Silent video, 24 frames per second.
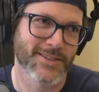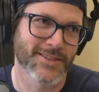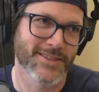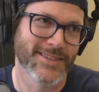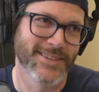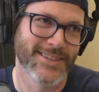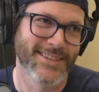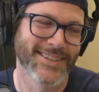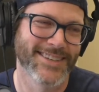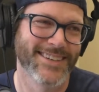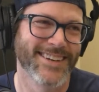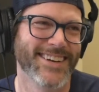What a
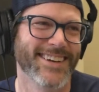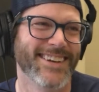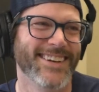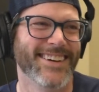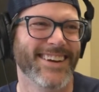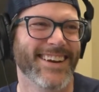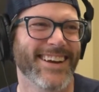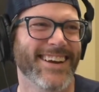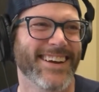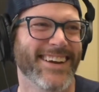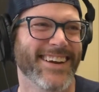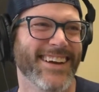
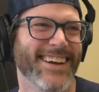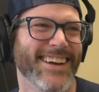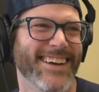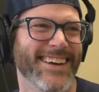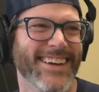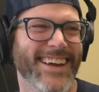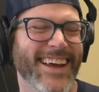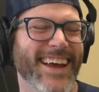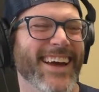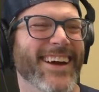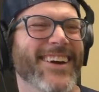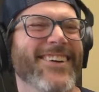lesson. That was a,
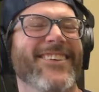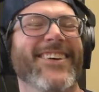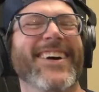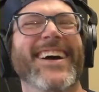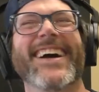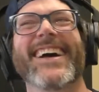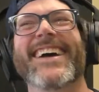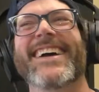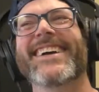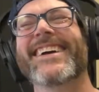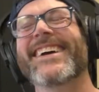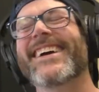
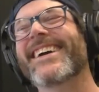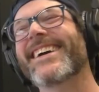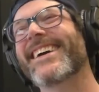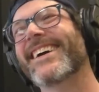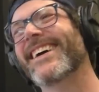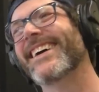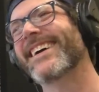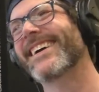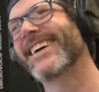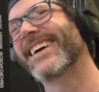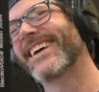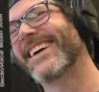a, a lesson in